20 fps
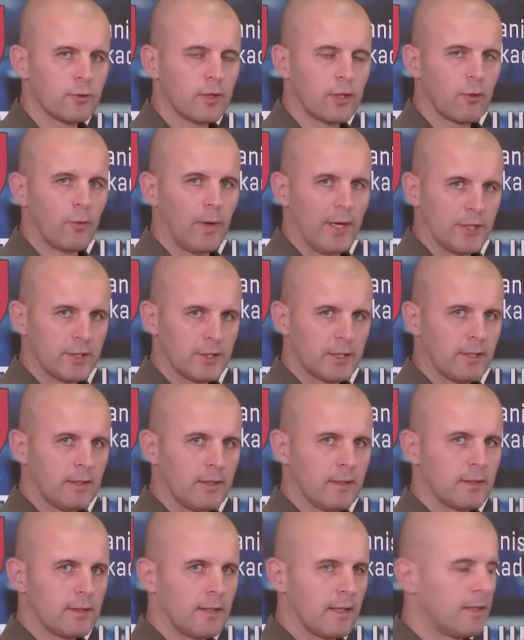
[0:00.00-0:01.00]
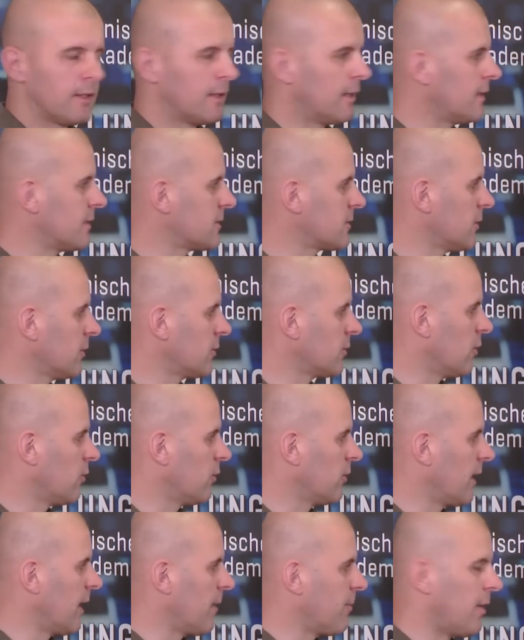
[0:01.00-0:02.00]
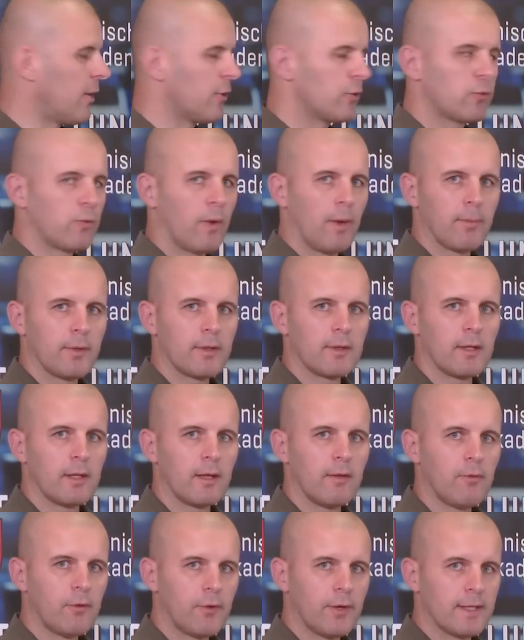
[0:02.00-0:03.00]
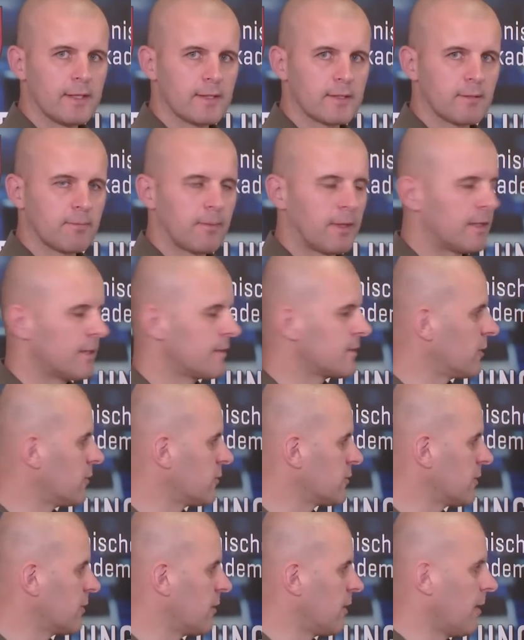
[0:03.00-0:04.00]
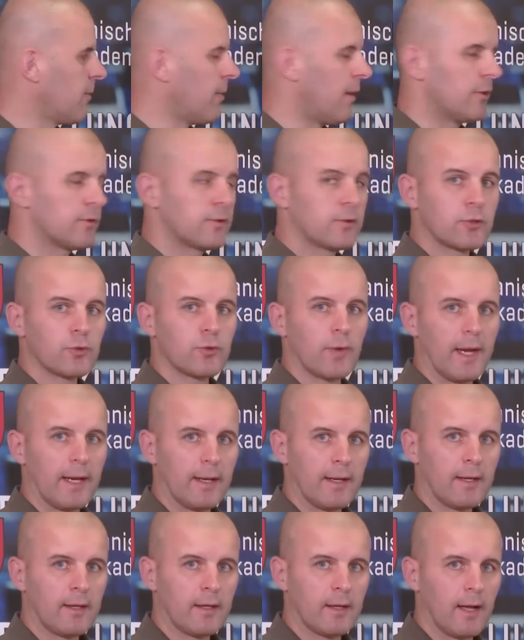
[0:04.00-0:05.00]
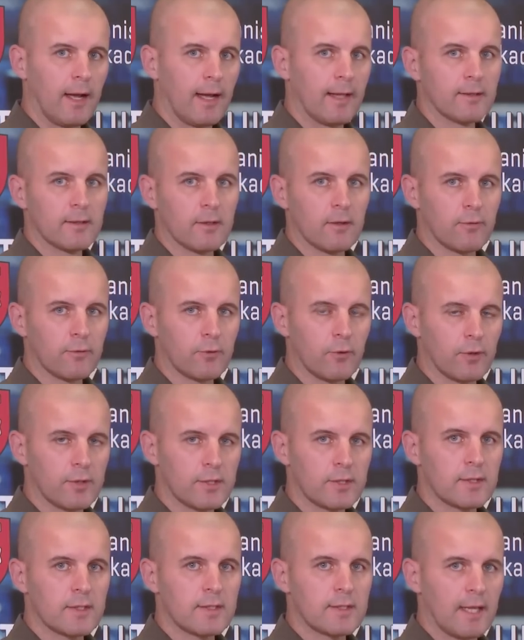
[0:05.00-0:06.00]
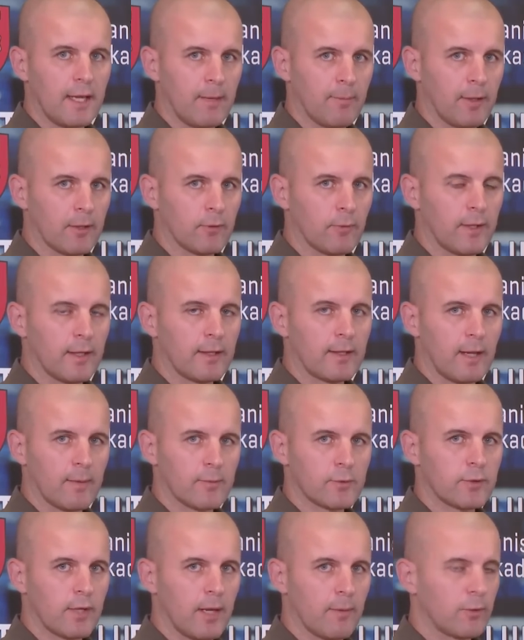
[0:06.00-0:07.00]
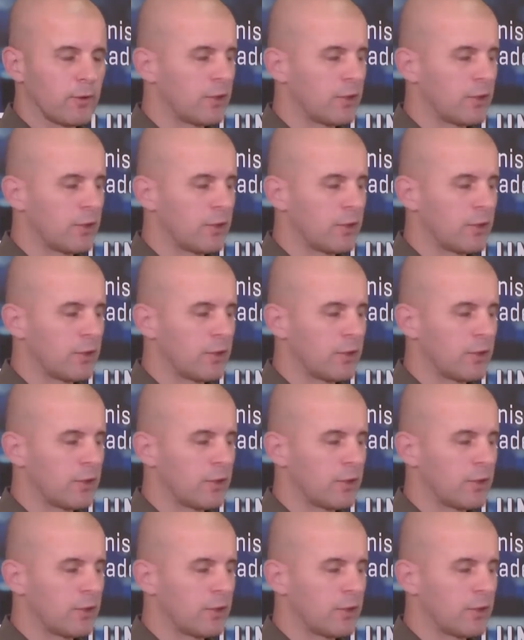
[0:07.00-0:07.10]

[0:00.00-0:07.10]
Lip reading: to the question that it is not only about weapon deliveries, but it's also about training and of course sustainment when it comes to